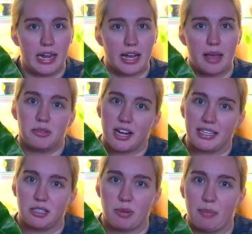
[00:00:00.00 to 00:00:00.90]
I'm trying
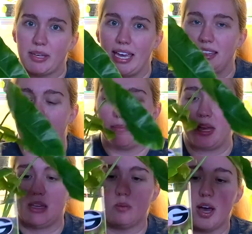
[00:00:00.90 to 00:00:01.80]
to propagate them
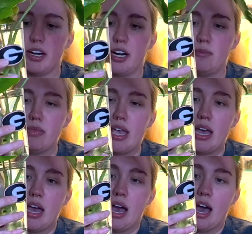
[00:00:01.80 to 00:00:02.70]
in water.
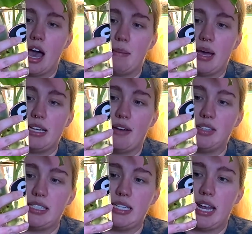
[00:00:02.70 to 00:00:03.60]
I haven't
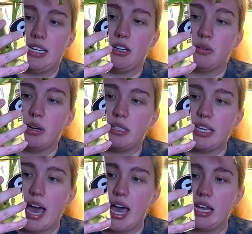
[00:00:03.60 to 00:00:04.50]
seen any growth
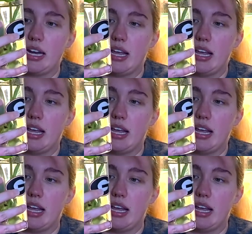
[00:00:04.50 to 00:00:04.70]
yet,